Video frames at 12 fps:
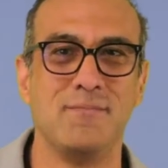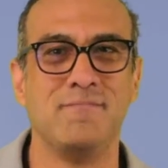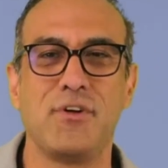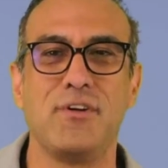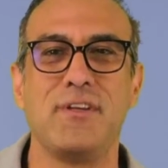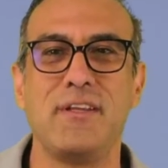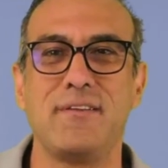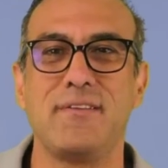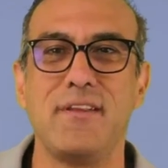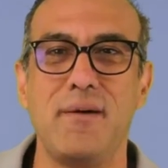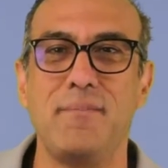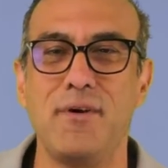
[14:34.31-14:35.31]
Turn
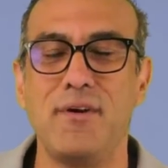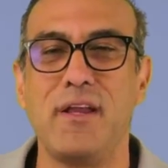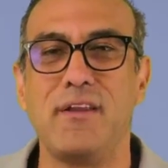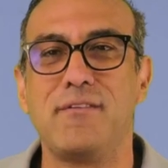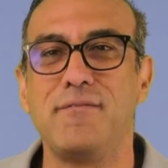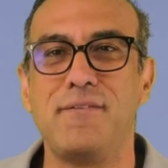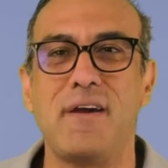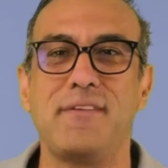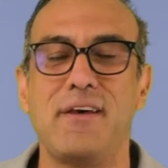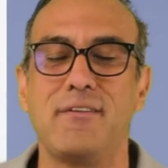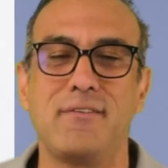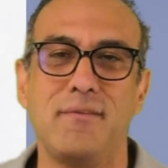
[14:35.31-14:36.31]
this number into
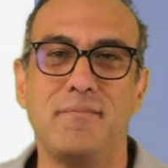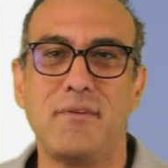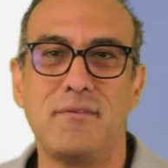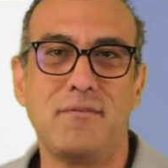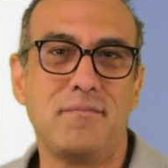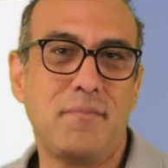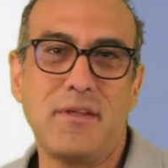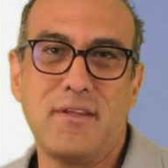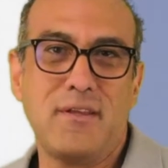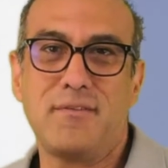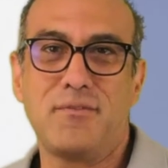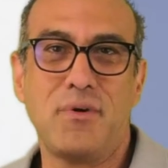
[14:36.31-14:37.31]
5,000 by
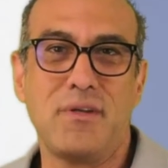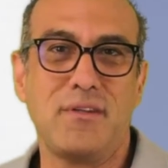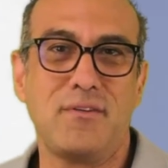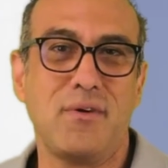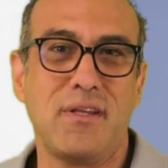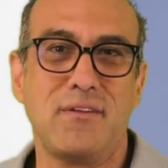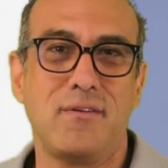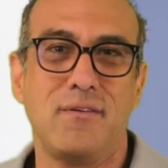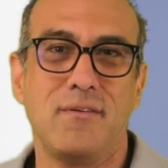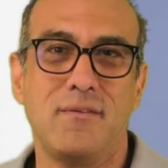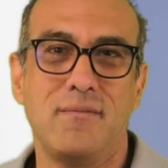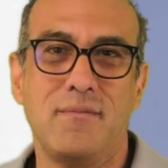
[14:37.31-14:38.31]
the end of 2022.